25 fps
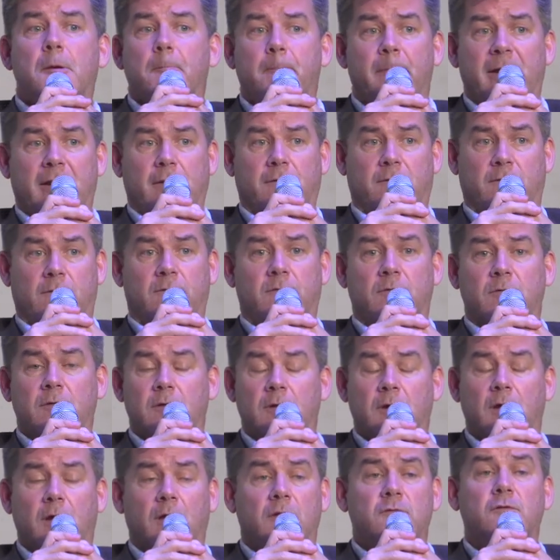but it's,
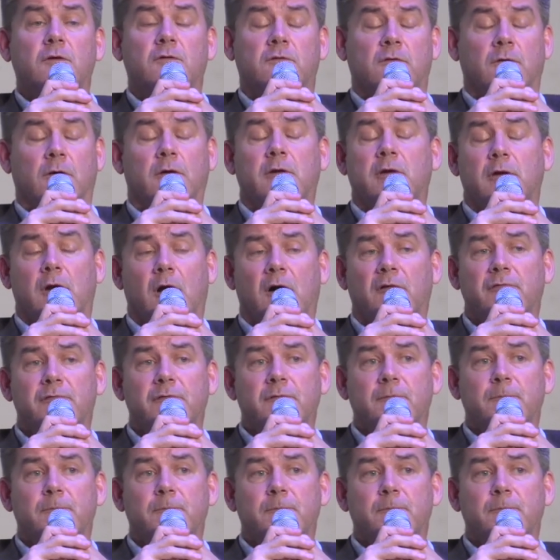uh, just turn it off.